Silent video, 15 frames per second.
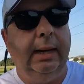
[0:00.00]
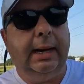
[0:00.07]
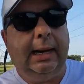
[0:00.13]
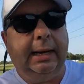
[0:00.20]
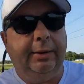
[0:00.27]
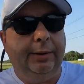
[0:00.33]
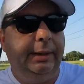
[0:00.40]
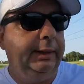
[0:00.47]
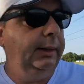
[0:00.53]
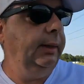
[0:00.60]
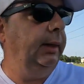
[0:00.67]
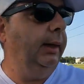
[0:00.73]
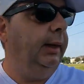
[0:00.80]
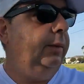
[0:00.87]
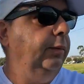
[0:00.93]
hiring
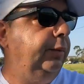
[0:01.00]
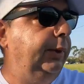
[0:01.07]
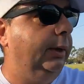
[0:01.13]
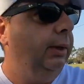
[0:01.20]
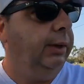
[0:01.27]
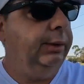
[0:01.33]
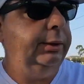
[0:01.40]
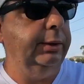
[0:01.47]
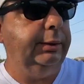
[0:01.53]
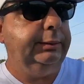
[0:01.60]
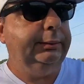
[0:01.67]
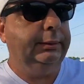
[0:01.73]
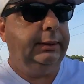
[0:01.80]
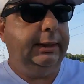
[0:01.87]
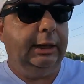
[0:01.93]
a
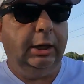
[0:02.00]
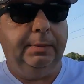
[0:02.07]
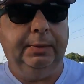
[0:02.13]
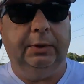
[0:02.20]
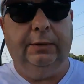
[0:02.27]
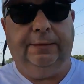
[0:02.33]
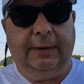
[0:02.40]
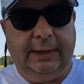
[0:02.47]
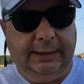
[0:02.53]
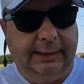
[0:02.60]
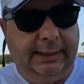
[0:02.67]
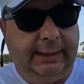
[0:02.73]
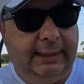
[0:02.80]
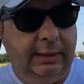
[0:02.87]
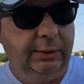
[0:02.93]
realtor to help you find
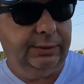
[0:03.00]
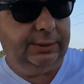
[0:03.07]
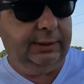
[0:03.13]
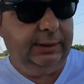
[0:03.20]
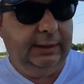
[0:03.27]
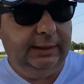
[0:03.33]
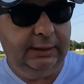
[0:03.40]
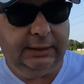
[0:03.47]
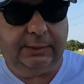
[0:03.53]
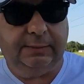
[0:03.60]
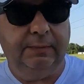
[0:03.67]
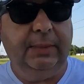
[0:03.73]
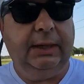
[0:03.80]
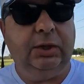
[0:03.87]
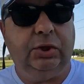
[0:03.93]
a house is
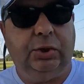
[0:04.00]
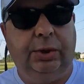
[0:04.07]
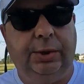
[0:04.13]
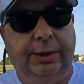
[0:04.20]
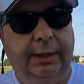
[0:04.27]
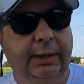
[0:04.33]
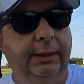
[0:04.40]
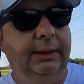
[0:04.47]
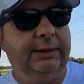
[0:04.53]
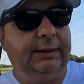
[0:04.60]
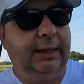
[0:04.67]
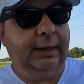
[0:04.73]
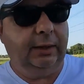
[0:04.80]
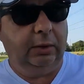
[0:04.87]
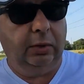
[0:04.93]
make sure they
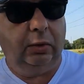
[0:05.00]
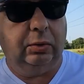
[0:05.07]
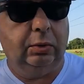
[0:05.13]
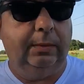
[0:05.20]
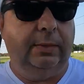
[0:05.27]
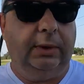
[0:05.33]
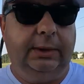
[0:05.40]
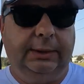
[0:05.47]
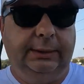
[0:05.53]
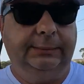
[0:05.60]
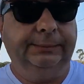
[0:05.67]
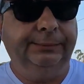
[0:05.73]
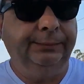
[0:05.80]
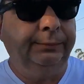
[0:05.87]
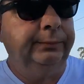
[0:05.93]
understand the local market.
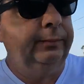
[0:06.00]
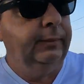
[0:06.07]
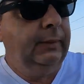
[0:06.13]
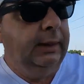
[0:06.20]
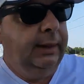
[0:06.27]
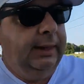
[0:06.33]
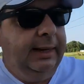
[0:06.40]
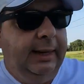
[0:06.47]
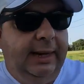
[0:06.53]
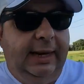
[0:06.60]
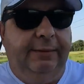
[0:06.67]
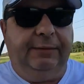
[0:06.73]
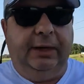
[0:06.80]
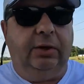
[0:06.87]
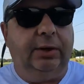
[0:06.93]

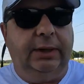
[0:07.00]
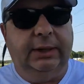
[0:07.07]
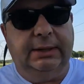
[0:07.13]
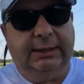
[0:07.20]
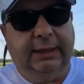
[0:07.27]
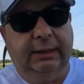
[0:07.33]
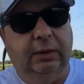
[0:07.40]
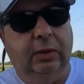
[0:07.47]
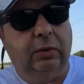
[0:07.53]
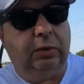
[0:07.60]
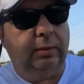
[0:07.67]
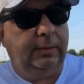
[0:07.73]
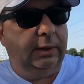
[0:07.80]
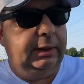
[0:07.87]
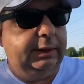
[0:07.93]
If they don't understand the
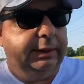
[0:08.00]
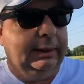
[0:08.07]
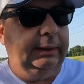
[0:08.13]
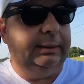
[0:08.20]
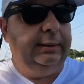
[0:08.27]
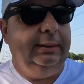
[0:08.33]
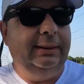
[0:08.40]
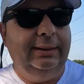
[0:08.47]
local market,